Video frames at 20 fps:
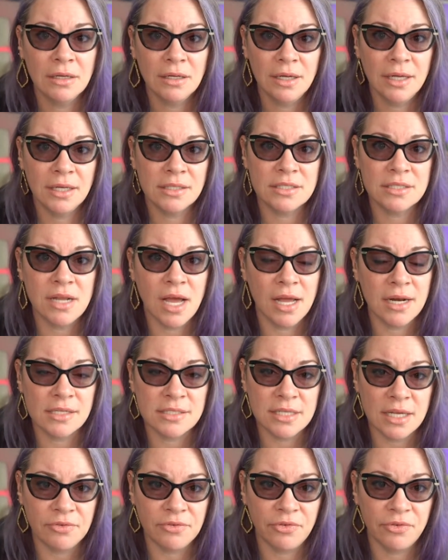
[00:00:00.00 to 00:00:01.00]
It's not
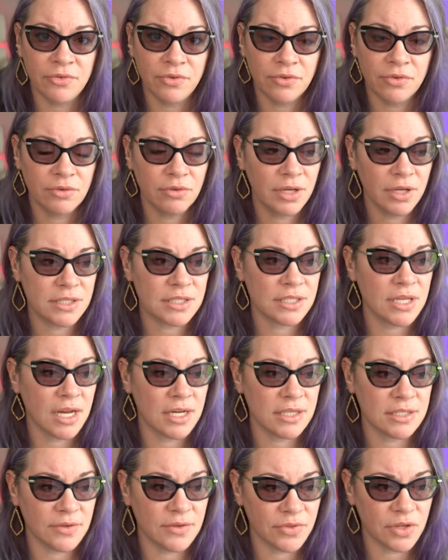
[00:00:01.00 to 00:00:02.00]
as if it's not
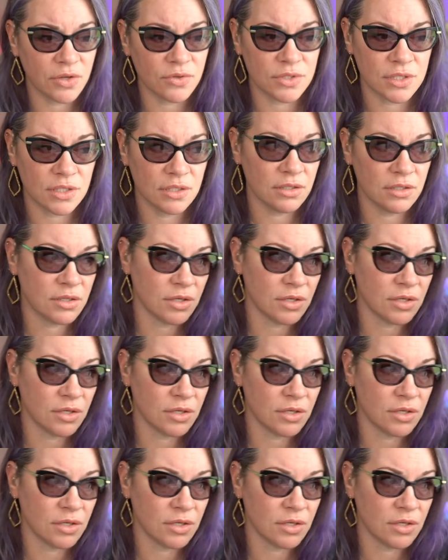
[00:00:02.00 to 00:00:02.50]
as if those